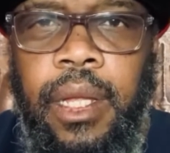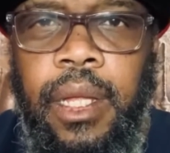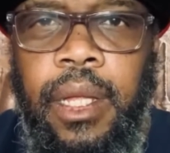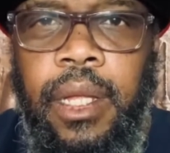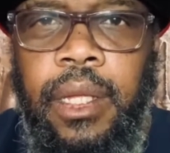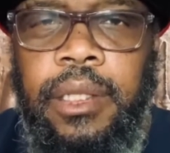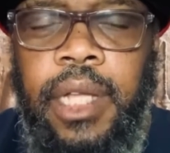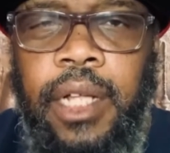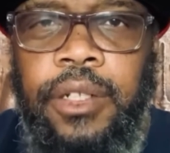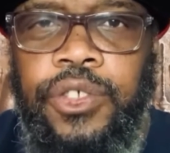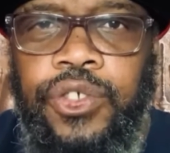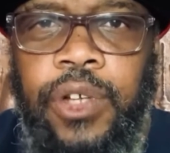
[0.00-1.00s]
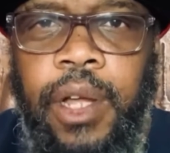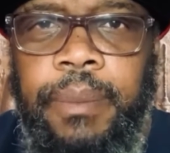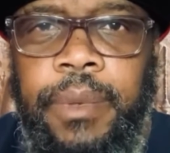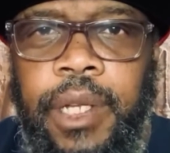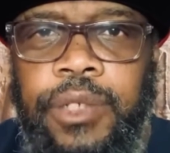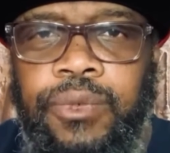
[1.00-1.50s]
Donald Trump
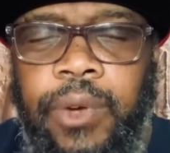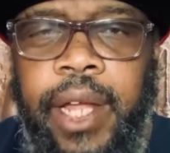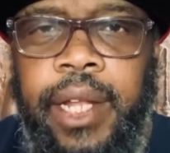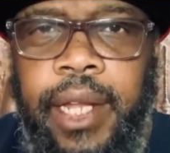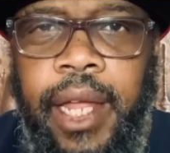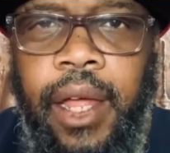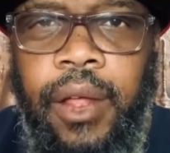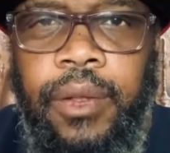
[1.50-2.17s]
is right now